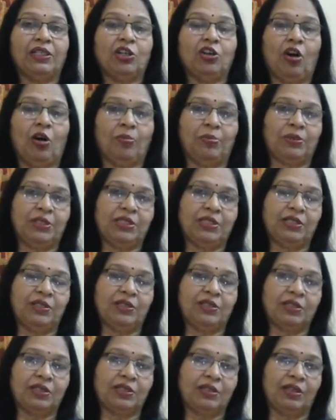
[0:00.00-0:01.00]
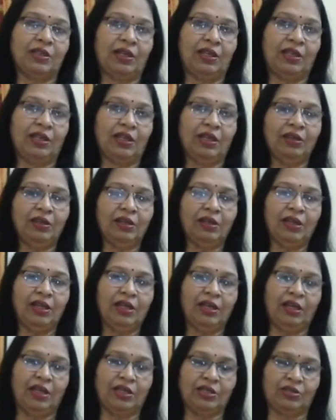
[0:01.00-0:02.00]
competitors in the
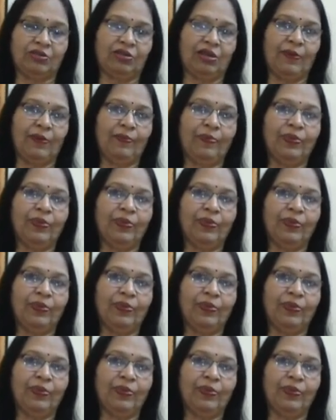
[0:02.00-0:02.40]
industry.